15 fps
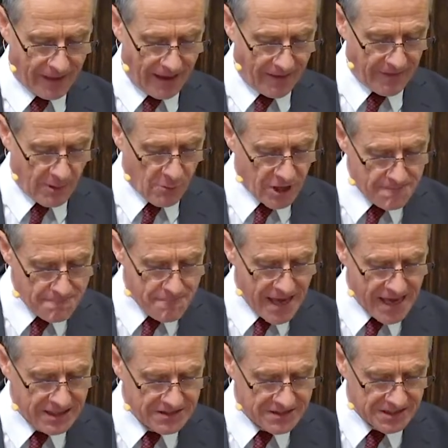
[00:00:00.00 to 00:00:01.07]
And they were
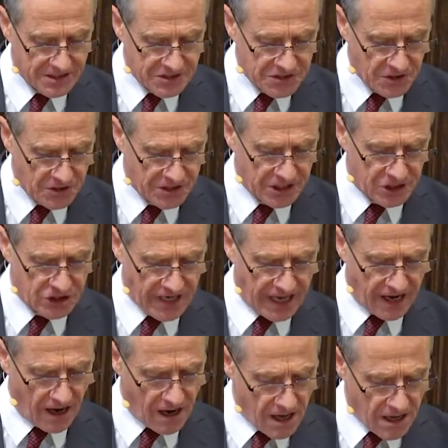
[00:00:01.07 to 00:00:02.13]
amazed and astonished,
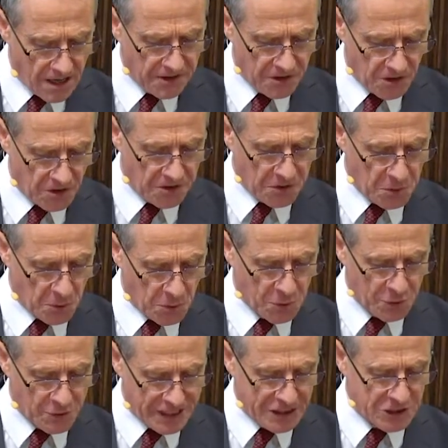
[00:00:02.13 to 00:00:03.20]
saying, are not
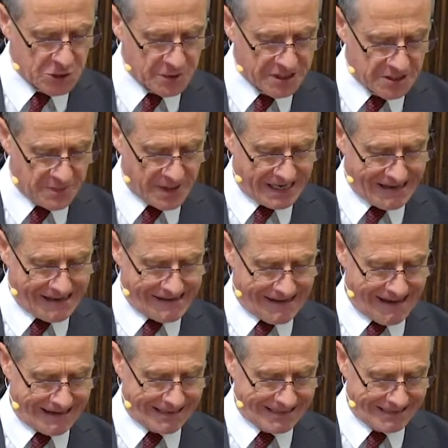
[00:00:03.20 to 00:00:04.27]
all these who are speaking
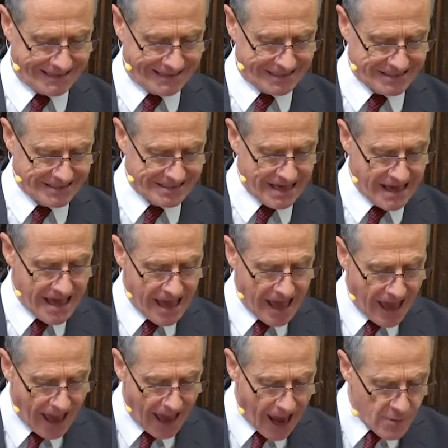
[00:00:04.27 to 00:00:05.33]
Galileans?
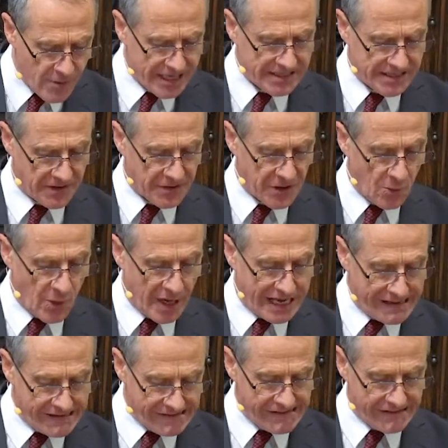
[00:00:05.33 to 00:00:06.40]
How is it that we
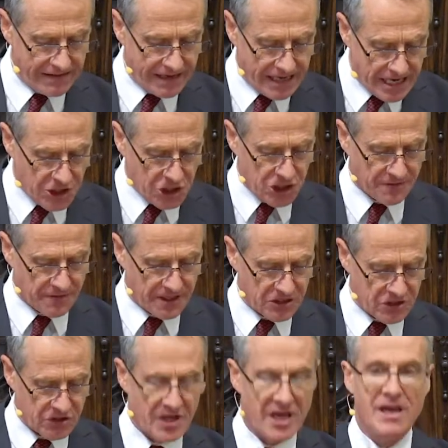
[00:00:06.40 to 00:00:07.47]
hear each of
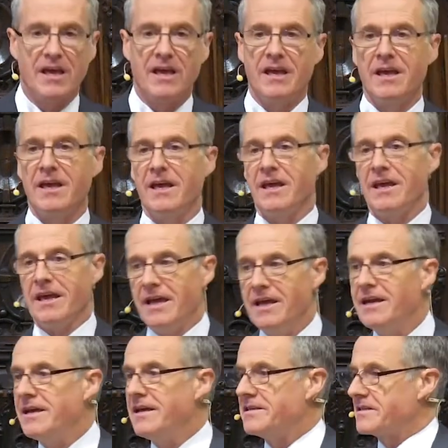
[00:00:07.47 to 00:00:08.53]
us
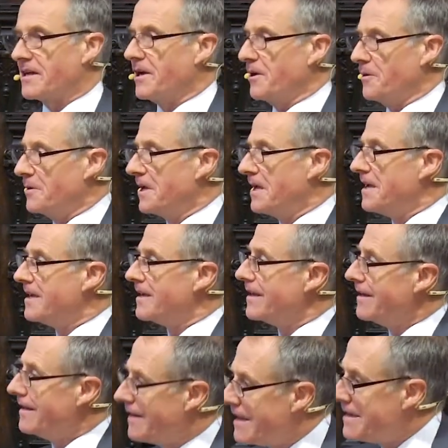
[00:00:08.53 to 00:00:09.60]
in his own
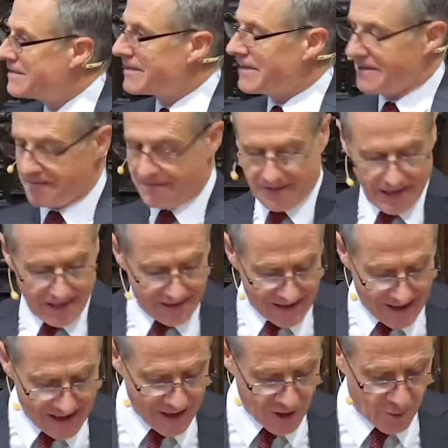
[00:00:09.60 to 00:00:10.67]
native
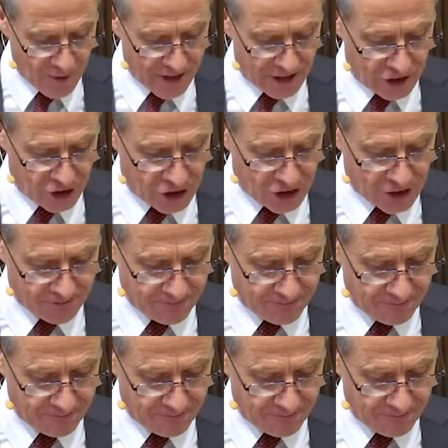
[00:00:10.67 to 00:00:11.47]
language?